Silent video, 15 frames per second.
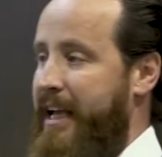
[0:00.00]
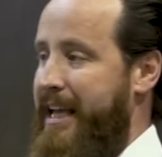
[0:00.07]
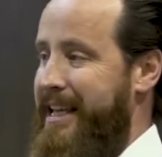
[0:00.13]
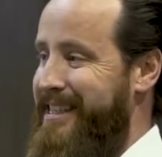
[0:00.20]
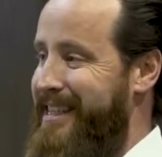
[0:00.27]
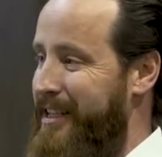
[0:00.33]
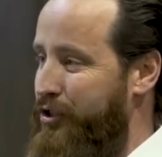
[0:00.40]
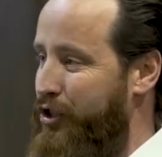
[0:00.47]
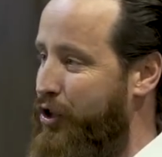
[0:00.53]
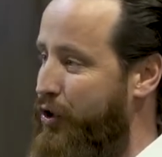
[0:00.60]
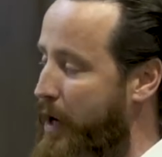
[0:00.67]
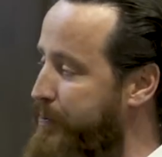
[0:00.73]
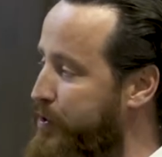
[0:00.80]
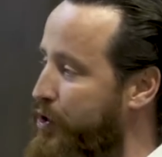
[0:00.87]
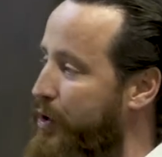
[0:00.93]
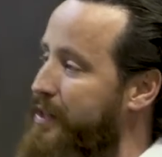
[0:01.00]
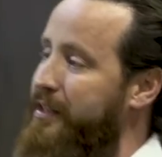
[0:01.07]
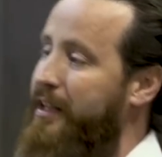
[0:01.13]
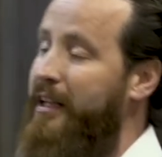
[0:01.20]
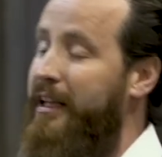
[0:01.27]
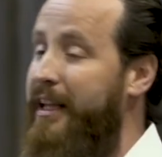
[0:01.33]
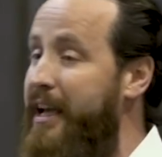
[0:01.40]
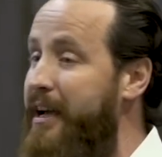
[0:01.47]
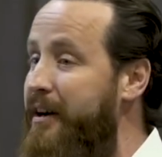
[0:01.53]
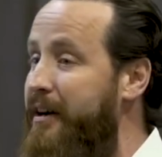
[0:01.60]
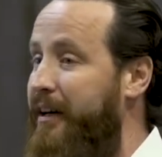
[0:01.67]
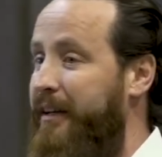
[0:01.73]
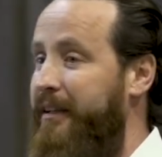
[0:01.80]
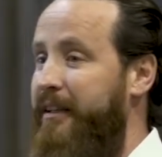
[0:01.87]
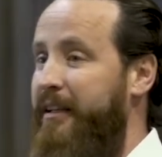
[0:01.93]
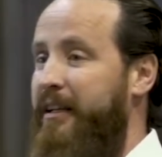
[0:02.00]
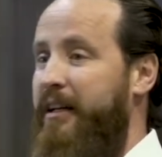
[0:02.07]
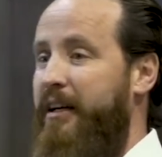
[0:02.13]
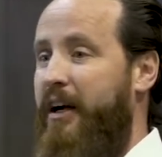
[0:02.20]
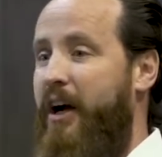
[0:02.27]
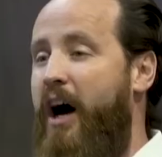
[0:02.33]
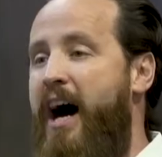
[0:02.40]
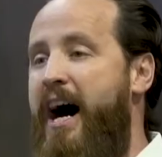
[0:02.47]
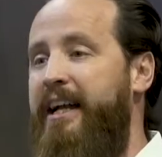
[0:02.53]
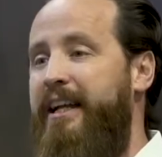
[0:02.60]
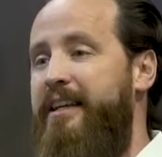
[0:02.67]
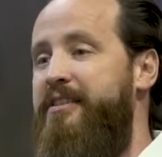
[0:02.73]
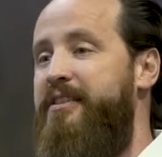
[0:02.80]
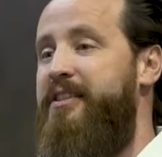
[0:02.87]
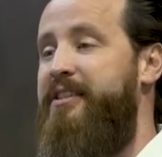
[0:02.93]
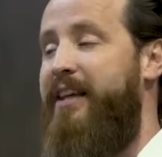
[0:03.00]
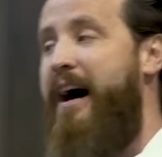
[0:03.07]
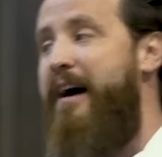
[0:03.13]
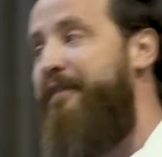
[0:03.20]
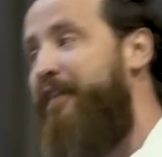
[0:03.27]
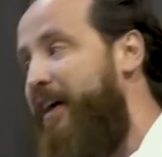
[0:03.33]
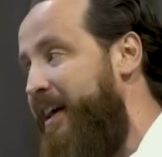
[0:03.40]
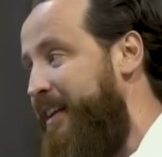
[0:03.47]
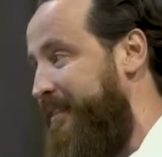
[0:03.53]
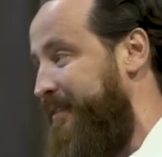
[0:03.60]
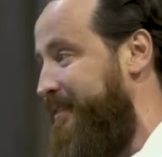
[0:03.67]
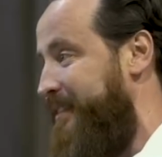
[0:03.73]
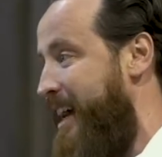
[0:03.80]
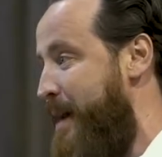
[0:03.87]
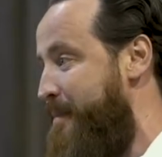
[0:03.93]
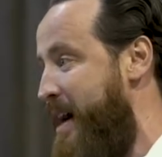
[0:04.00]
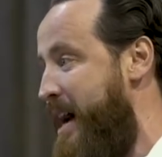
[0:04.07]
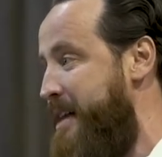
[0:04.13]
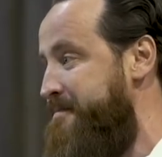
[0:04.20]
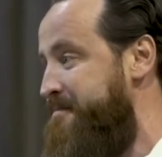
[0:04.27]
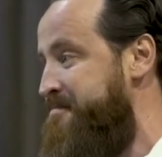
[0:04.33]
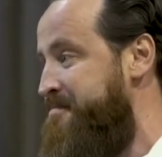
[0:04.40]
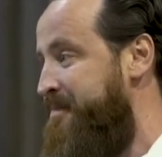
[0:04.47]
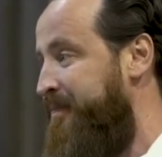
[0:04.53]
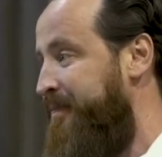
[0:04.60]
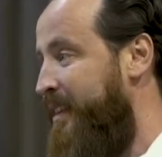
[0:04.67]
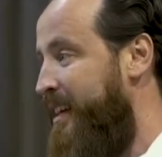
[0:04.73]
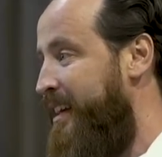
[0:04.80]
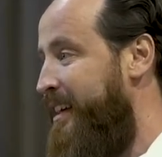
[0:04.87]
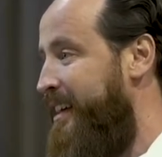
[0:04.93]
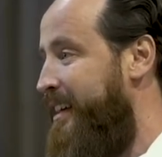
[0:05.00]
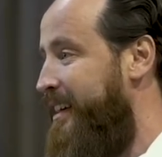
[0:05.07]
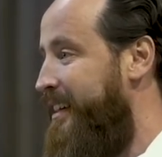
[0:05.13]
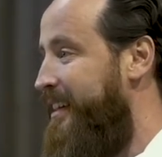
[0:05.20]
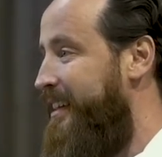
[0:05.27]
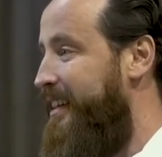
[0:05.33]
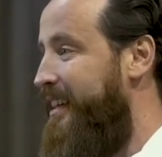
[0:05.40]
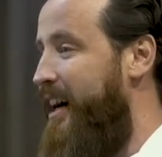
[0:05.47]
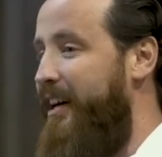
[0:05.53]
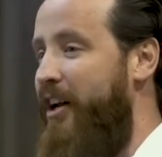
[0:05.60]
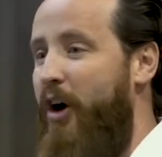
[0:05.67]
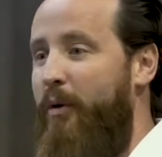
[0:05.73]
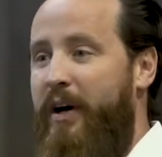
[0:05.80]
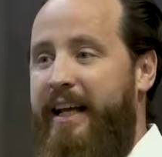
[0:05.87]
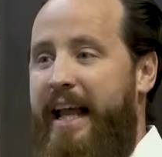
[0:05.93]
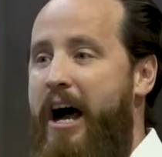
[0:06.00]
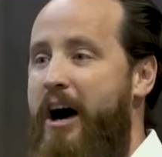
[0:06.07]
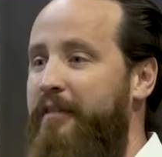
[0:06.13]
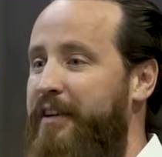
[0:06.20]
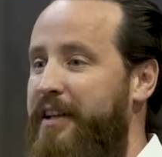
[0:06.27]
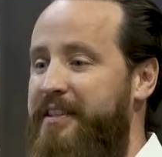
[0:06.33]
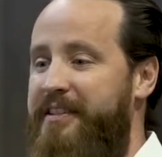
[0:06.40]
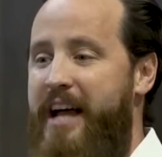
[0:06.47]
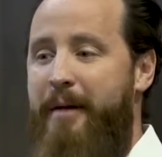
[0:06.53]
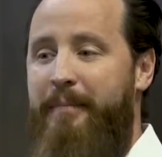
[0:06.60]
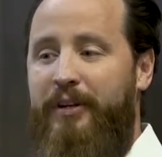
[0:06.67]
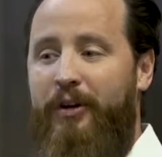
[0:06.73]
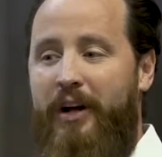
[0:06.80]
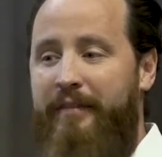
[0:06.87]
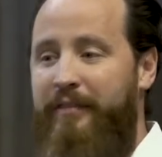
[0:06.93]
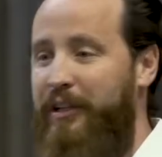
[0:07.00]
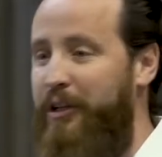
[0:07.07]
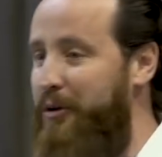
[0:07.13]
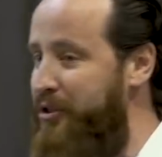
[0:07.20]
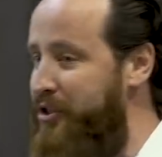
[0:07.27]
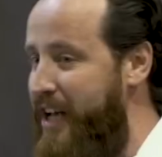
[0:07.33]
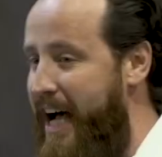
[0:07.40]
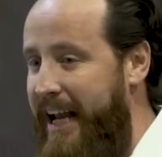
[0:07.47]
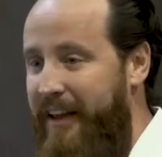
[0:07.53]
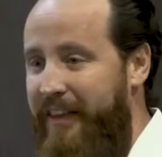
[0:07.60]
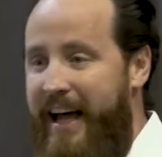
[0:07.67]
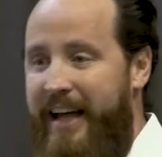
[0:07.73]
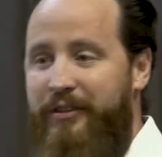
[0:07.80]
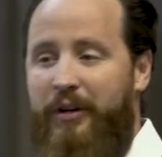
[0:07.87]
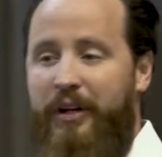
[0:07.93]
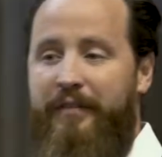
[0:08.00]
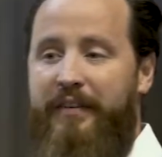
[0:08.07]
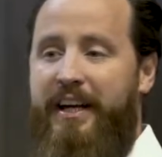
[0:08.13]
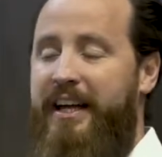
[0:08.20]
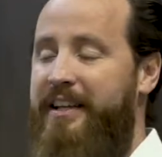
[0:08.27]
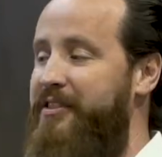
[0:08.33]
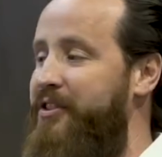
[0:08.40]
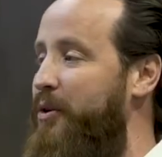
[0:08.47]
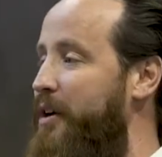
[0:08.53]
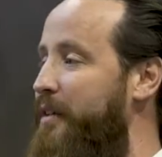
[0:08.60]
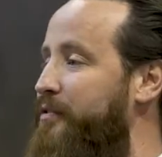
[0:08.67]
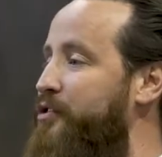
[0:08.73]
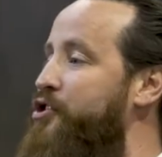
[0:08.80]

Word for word: is that Scripture is clear. God is sovereign. Amen? Now, I know we're Calvinists now, but don't ever lose sight of that. Don't ever get sort of